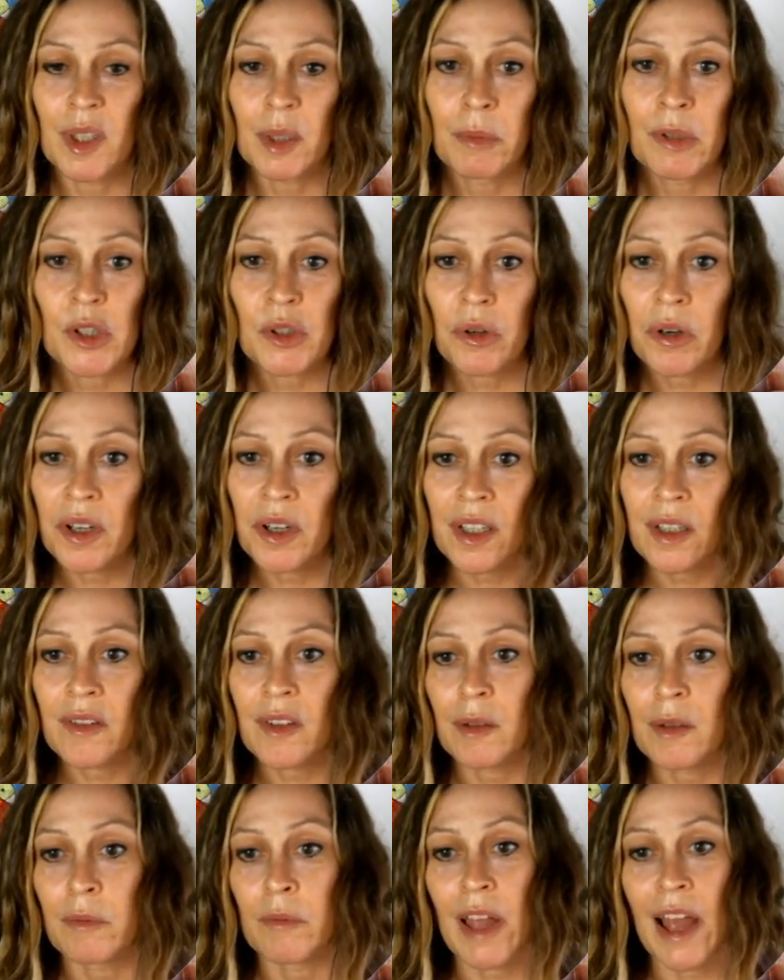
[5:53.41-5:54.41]
The majority of
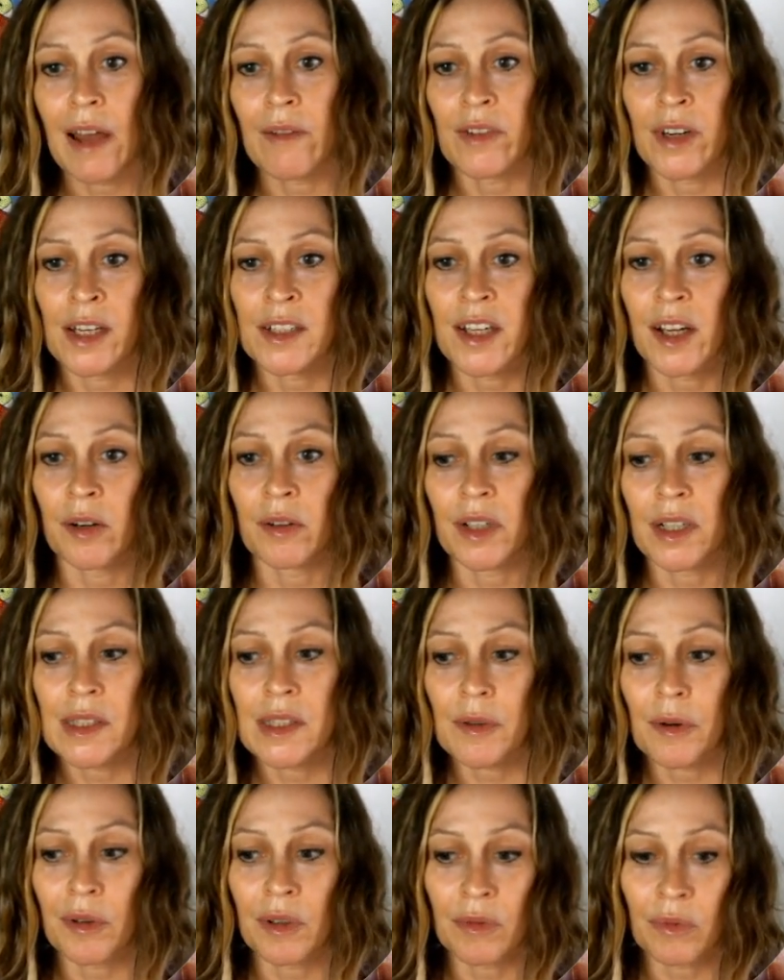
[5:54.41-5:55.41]
them have an integrity
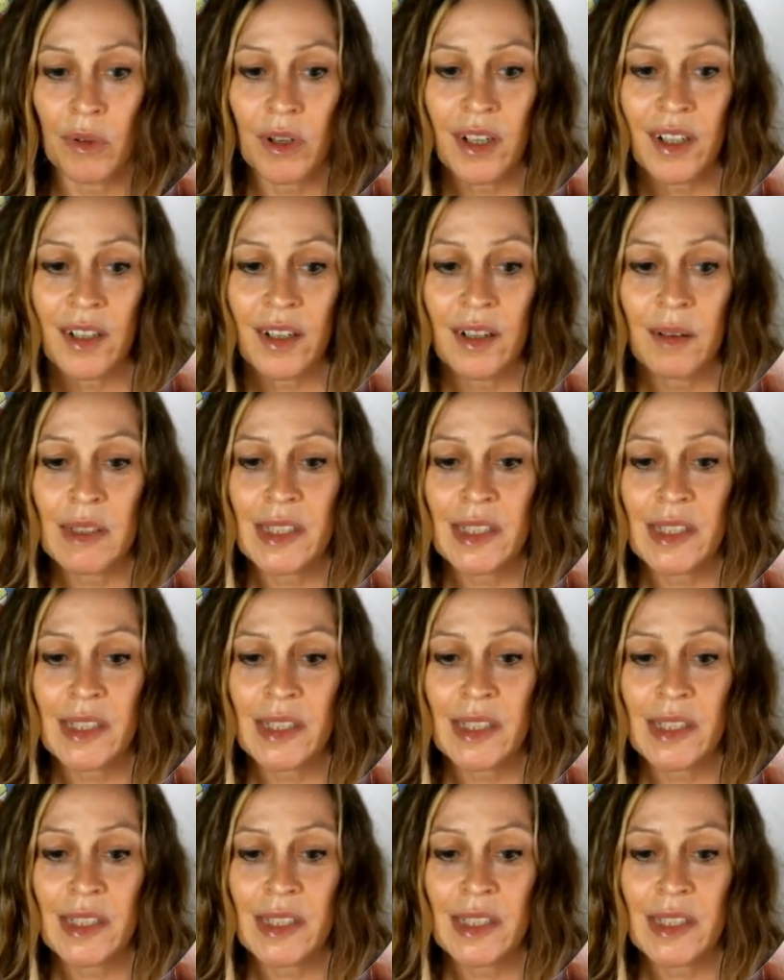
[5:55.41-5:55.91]
score of one.